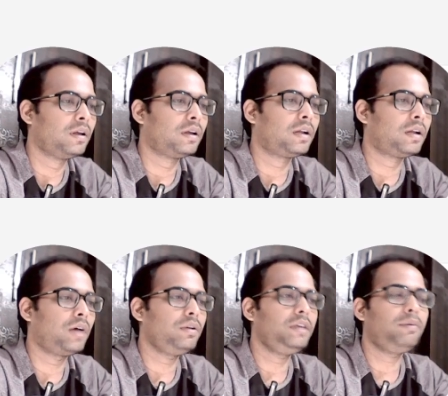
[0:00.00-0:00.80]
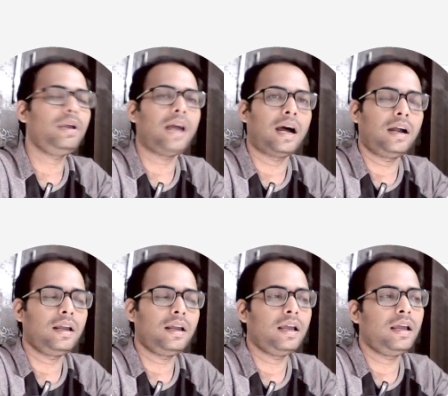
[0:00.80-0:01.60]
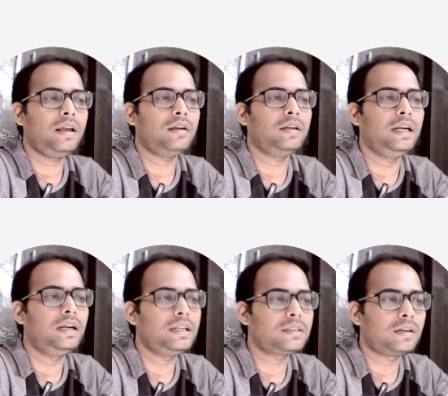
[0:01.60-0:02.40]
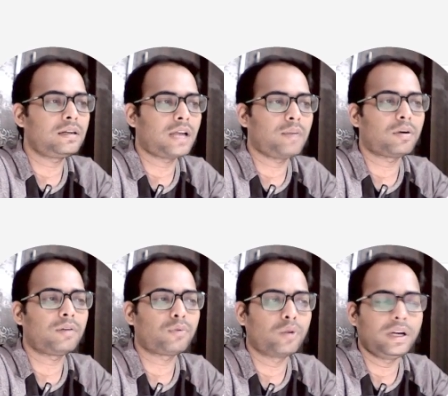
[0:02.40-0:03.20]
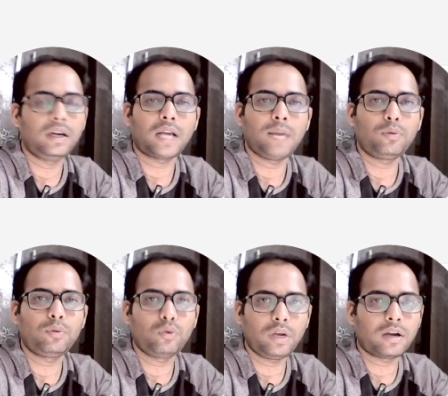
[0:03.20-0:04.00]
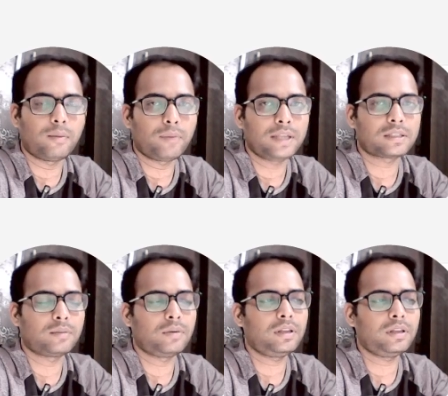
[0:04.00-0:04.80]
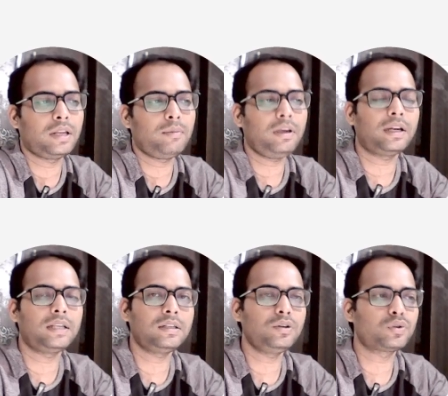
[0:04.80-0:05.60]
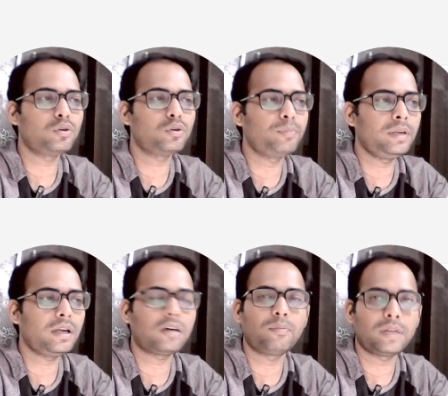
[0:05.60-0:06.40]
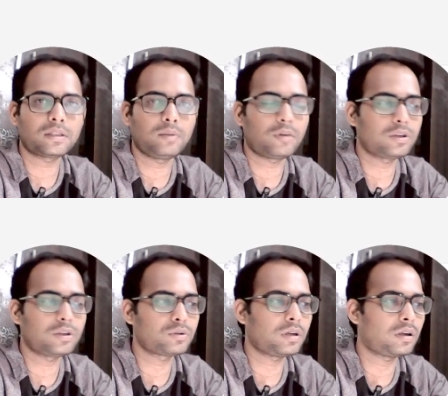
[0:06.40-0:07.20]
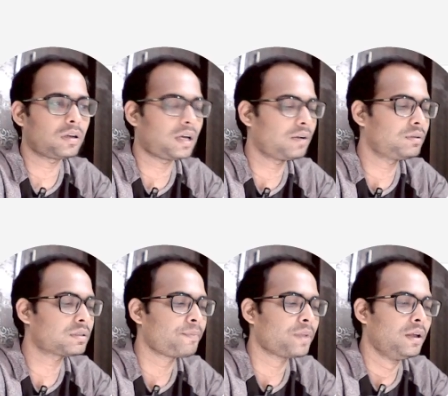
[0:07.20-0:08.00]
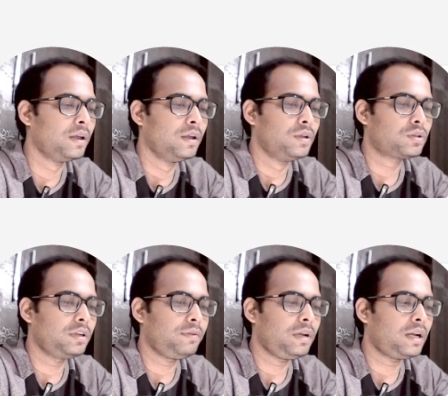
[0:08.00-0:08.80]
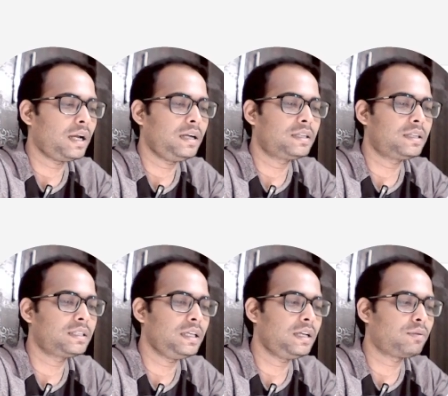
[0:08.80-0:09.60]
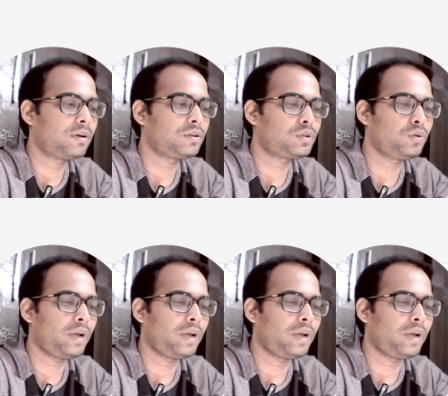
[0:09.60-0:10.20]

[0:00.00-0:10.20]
Now if I add a integer type or a floating type to a complex number, then my result should be a complex number as well, always. So if I write c equals to